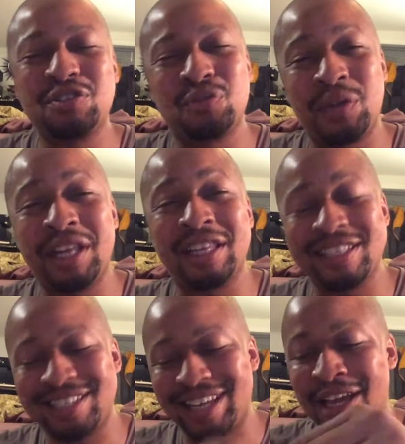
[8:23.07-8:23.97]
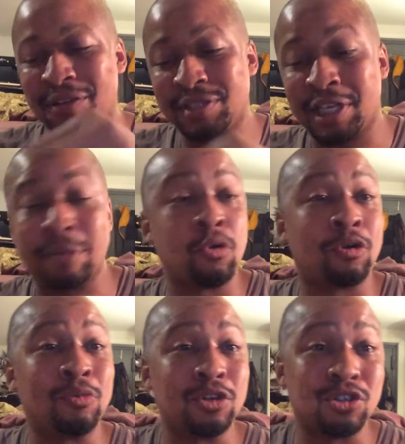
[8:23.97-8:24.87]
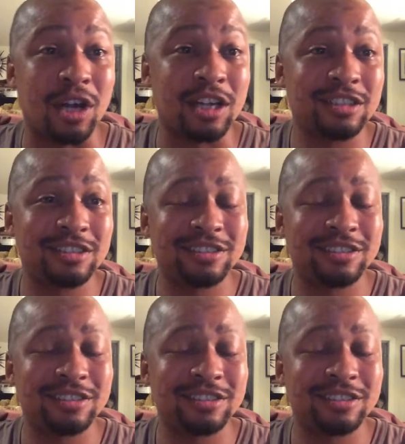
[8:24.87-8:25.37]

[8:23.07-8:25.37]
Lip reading: was reading this, I was getting more and more drunk.